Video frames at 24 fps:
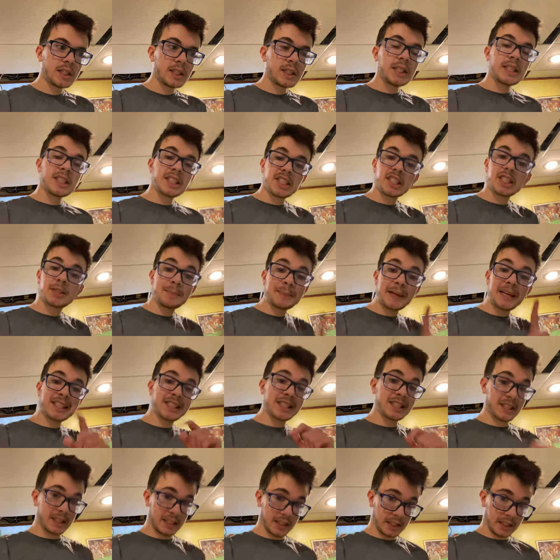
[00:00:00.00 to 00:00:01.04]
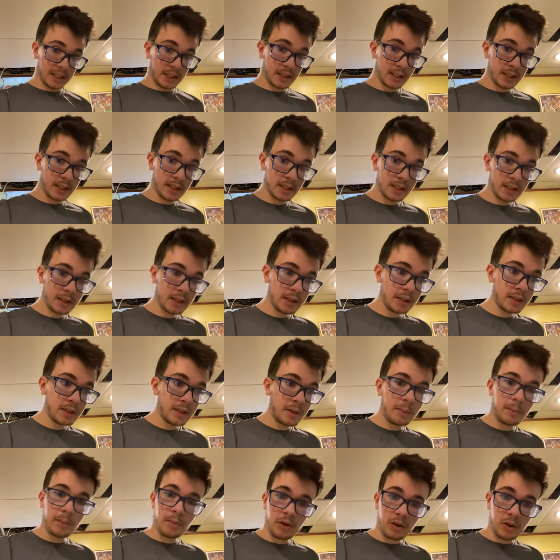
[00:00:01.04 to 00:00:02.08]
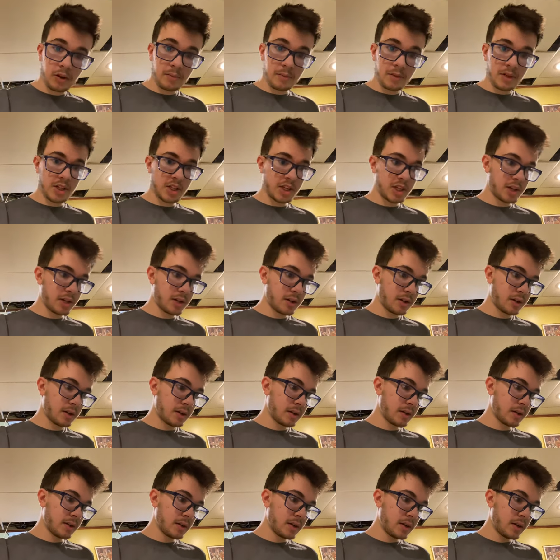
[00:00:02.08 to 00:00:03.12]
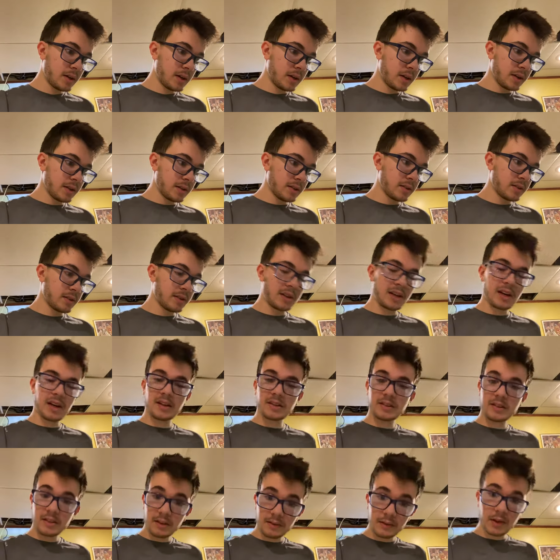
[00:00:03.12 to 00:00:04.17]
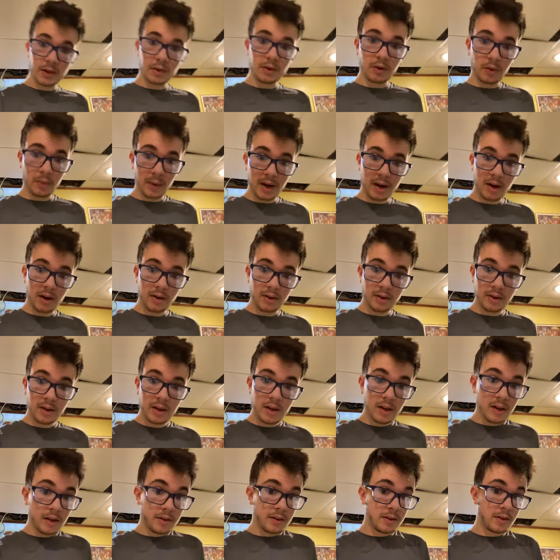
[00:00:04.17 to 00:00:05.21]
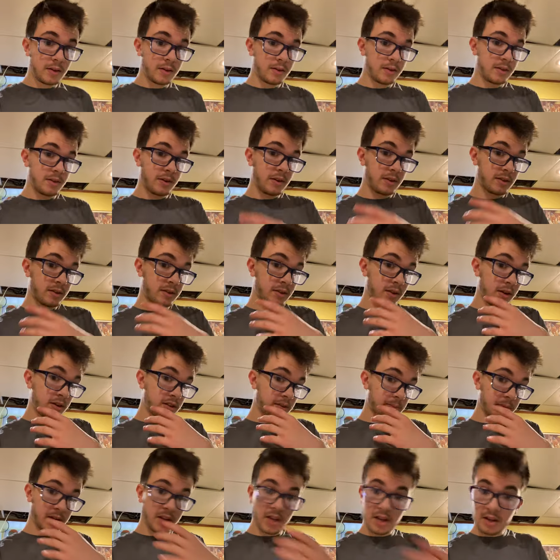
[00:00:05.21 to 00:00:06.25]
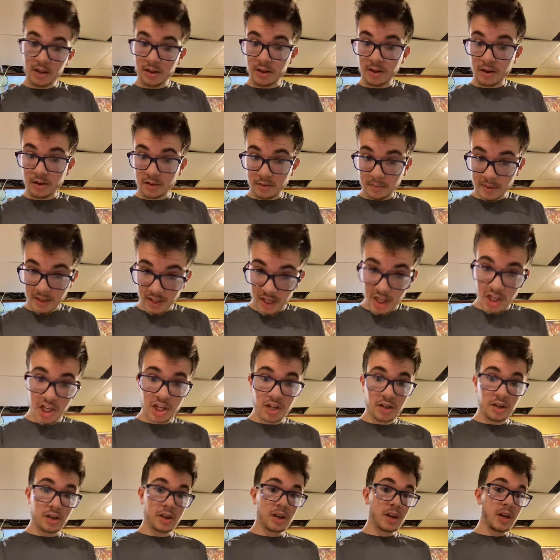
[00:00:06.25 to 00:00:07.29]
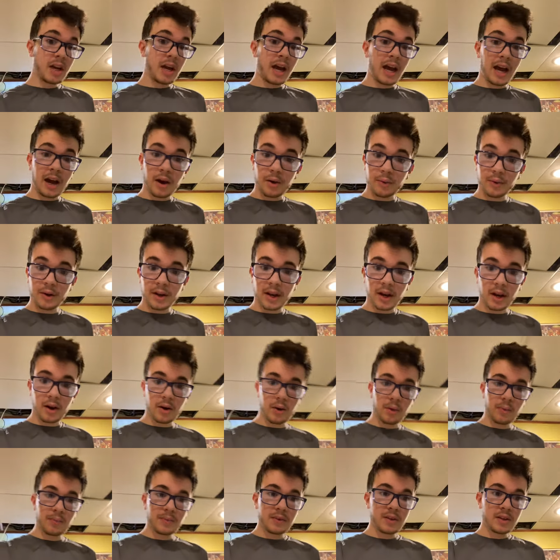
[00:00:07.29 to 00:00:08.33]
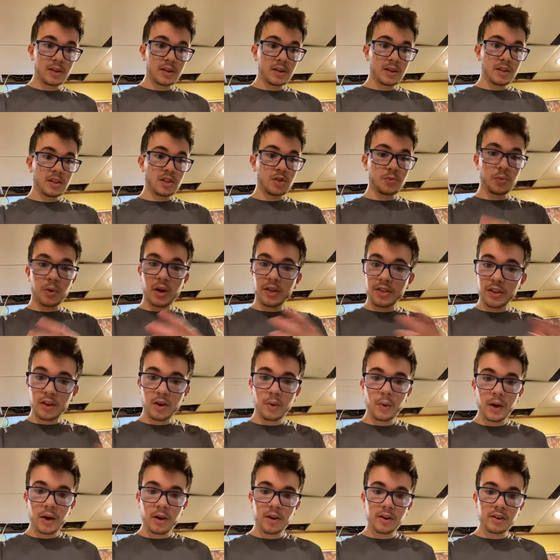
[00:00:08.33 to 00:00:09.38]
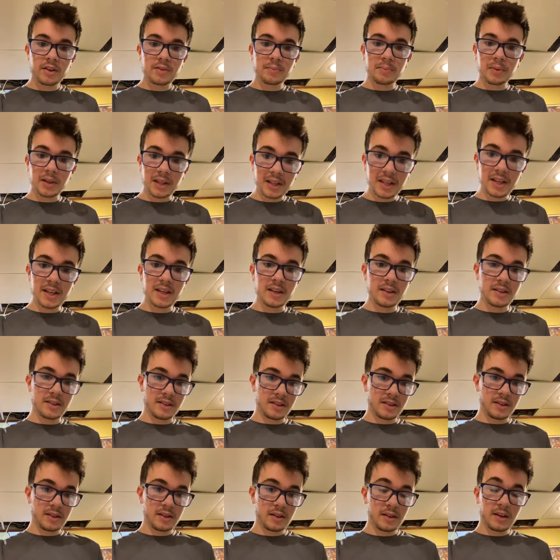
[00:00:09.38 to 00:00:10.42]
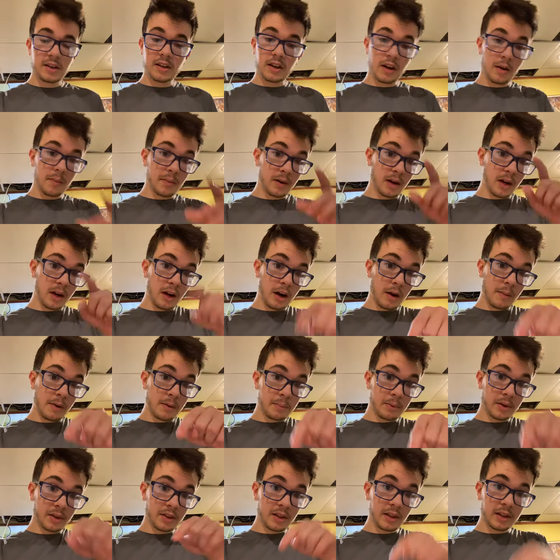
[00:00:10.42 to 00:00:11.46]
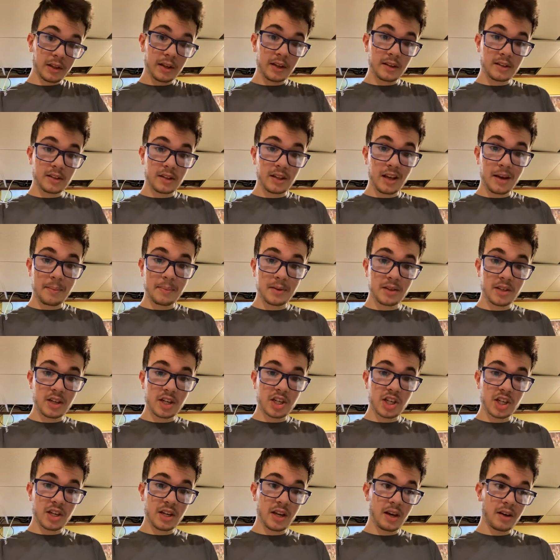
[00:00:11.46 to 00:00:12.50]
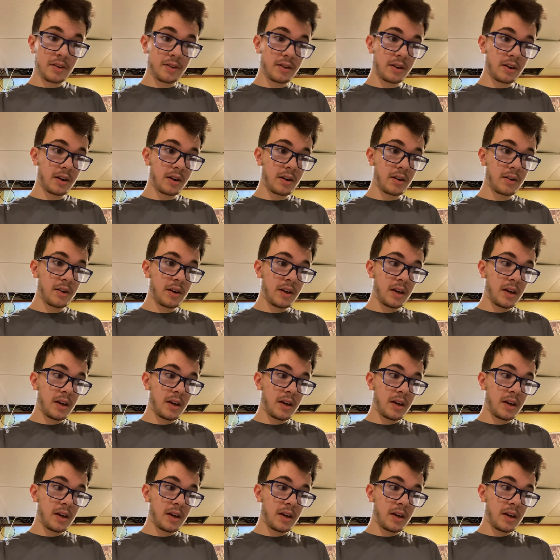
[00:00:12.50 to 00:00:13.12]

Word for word: especially Martin Bashir, because there's a lot of stuff going around. There's a petition out now. Spread the awareness, please. And I'm gonna put the link to that petition down there.